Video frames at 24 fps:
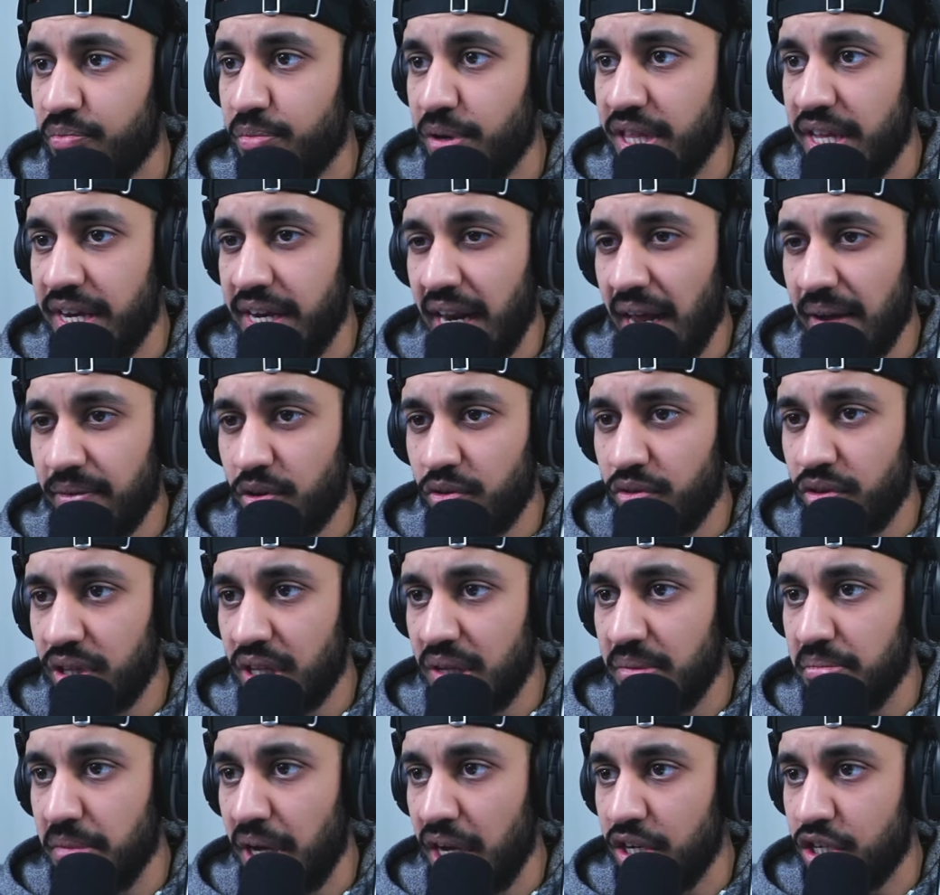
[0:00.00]
but they never
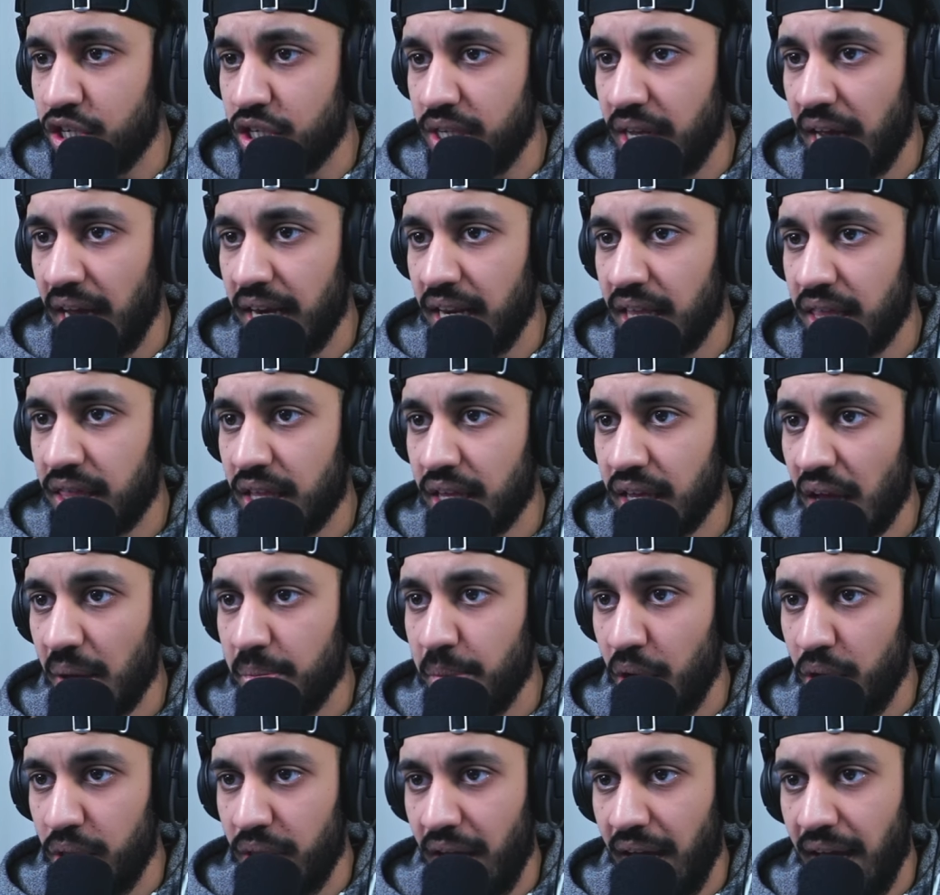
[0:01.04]
really mentioned anything
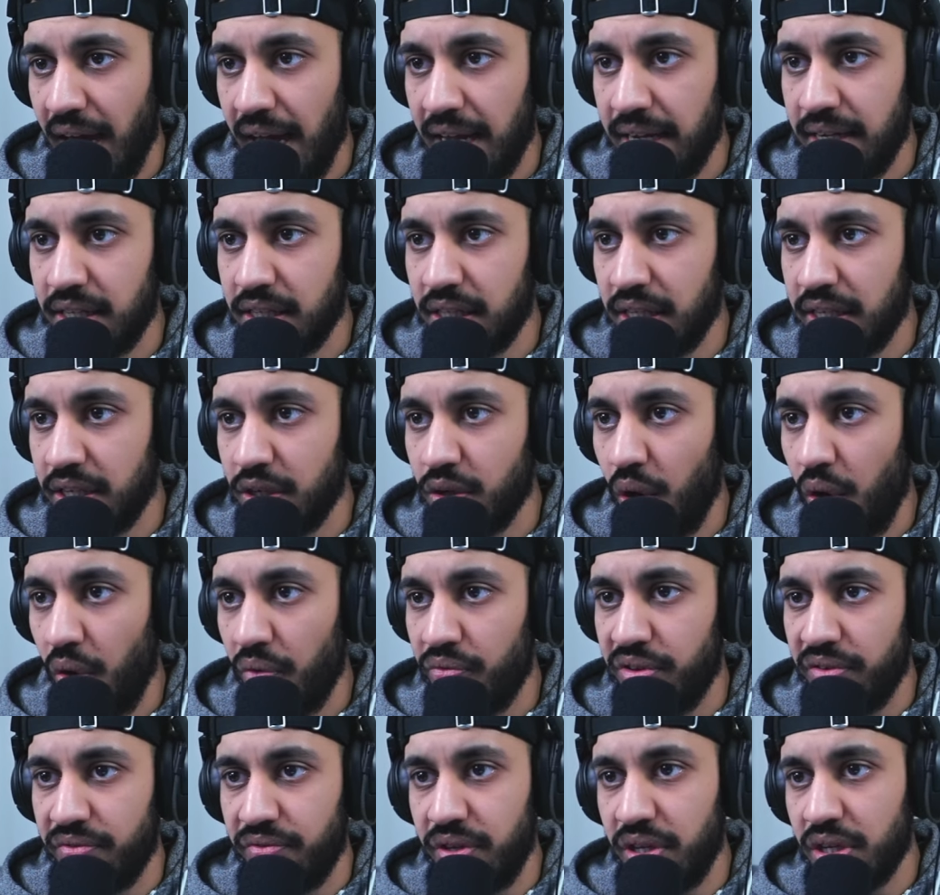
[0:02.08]
about the handling
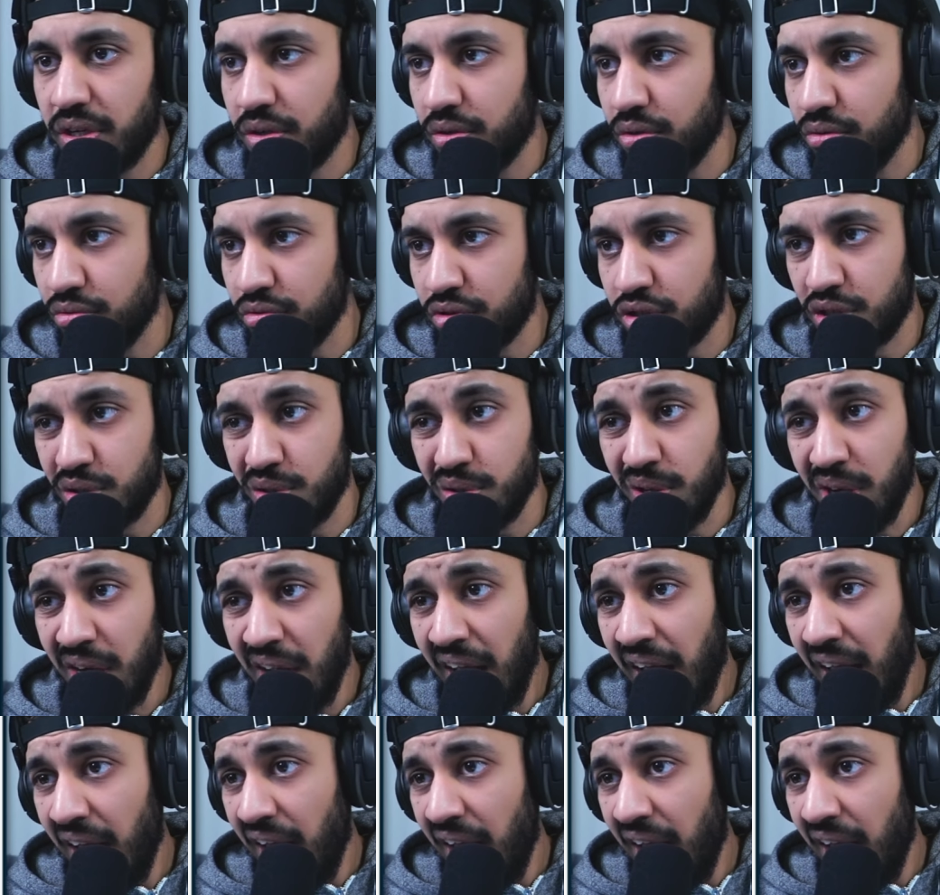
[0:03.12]
of the vehicles, so